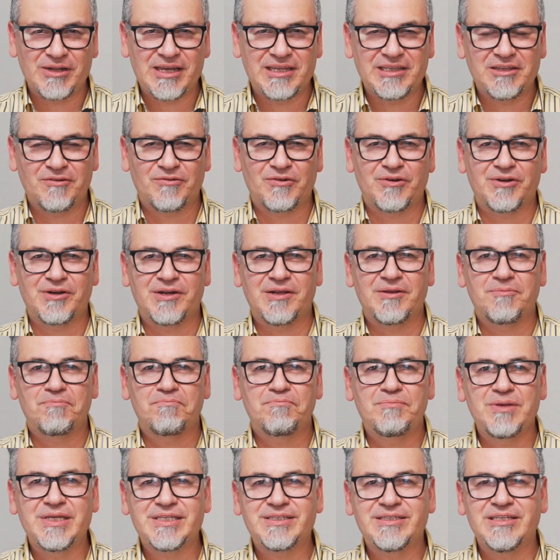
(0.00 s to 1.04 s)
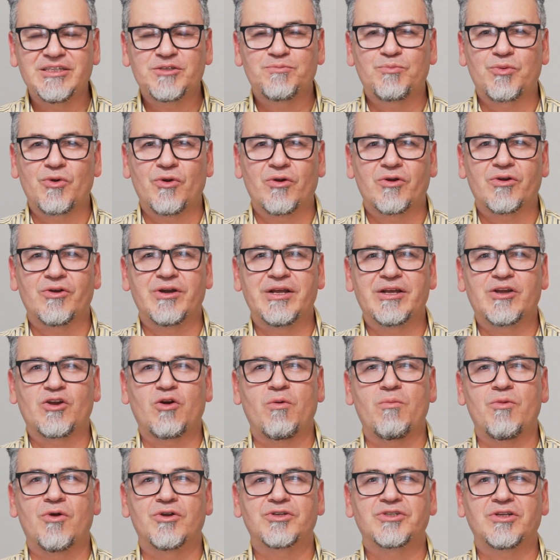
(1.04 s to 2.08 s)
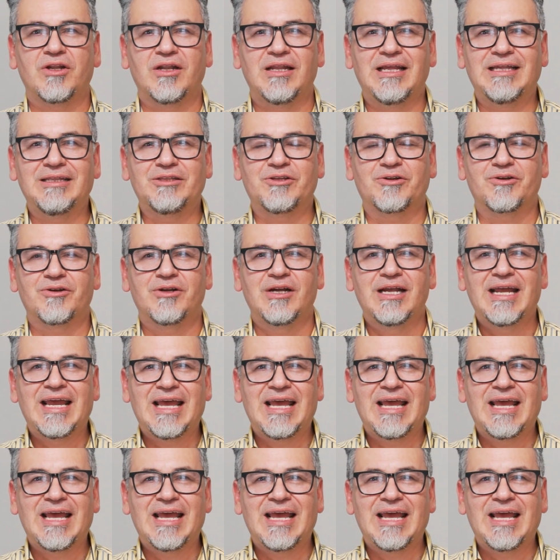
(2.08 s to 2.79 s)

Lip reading: Landaverde, business broker and commercial lender,